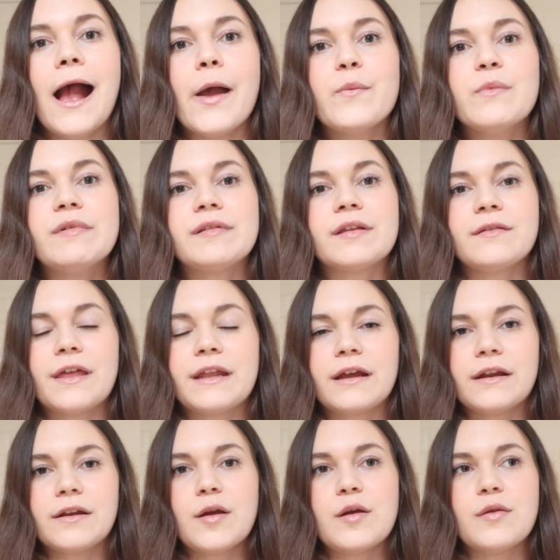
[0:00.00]
Um, so then
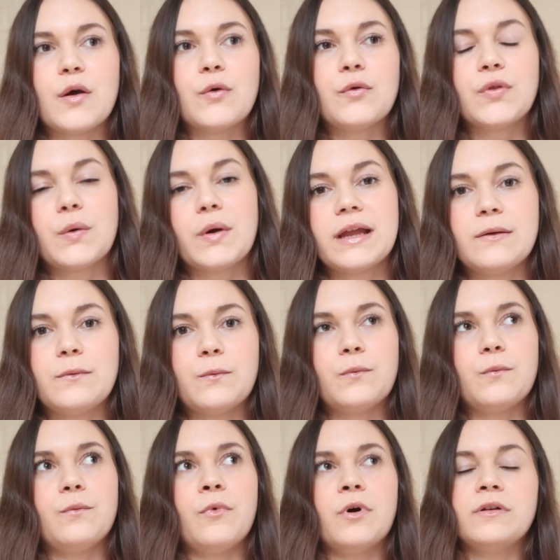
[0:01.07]
I know that although I
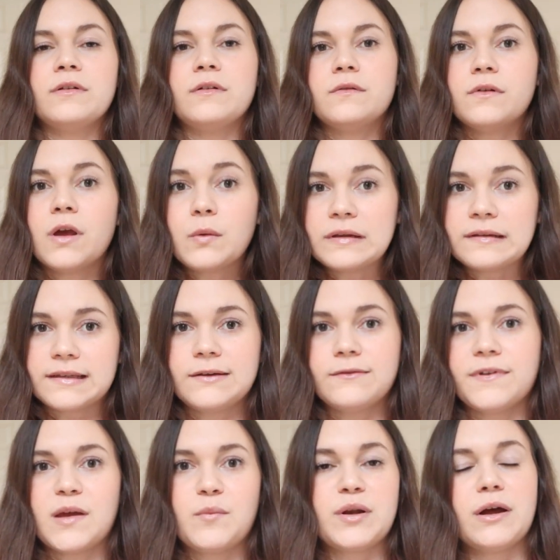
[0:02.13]
want no
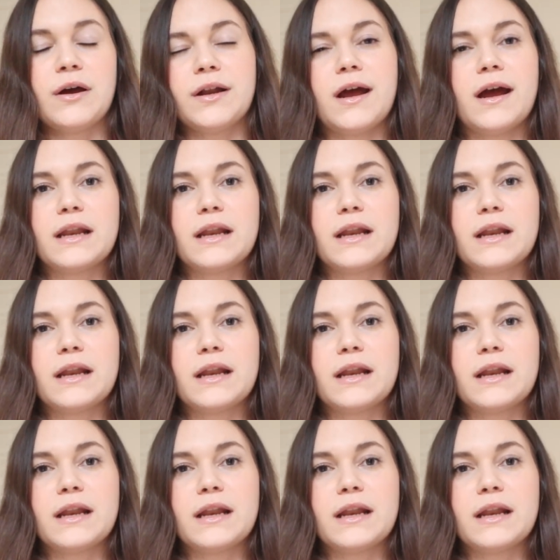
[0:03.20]
insulin for that banana